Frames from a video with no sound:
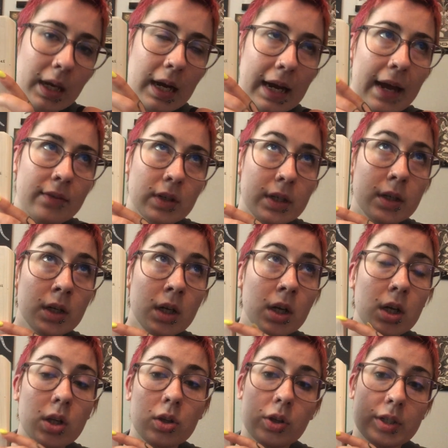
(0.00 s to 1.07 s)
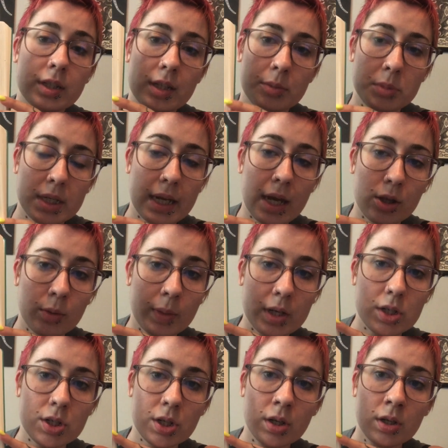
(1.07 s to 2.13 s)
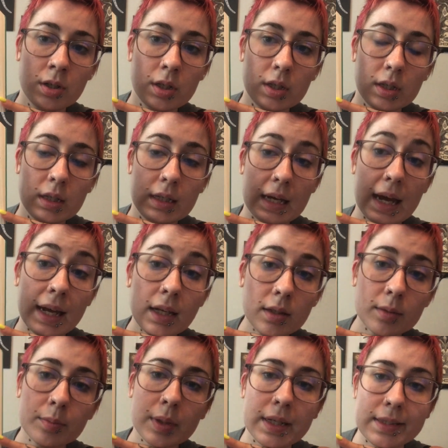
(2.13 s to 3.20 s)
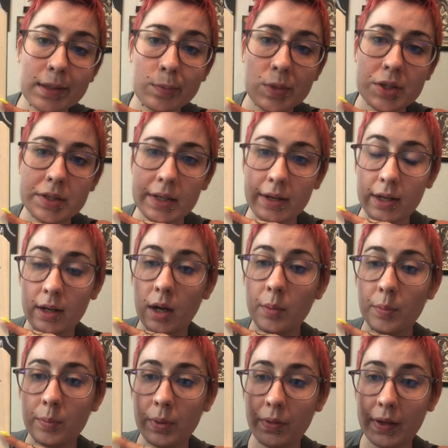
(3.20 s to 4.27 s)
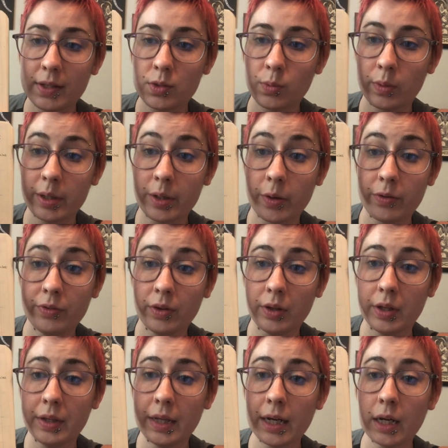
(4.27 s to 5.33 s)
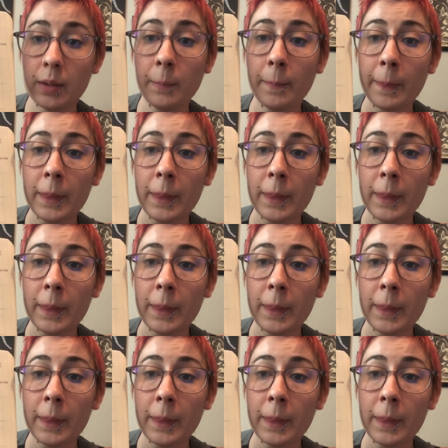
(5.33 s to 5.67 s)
I haven't looked at them together much yet because I'm just setting it up, but that's what I'll fill in there.